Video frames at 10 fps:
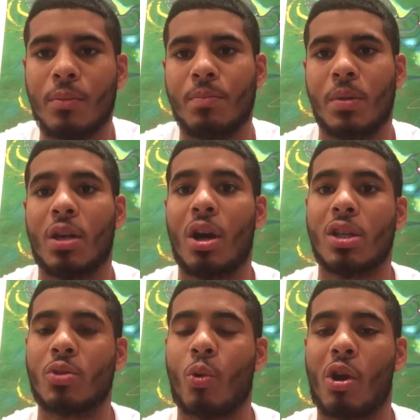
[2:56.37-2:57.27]

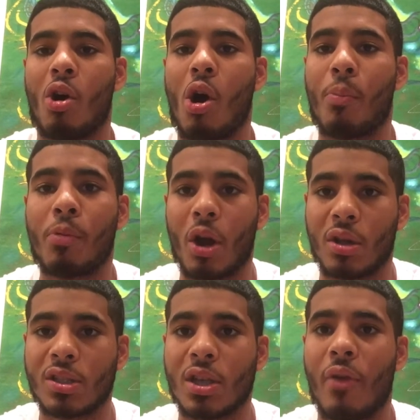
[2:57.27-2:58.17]
because we are all
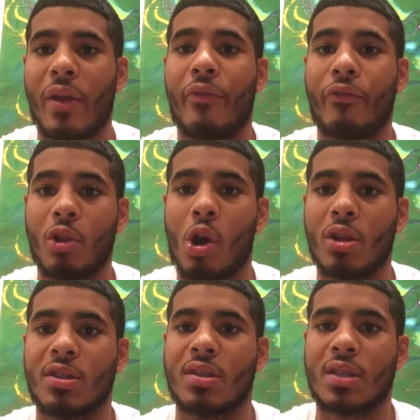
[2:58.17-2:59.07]
products of a
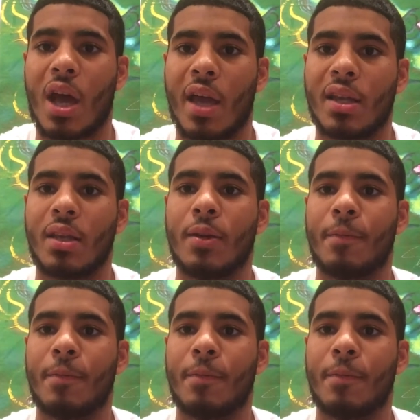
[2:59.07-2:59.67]
flawed society.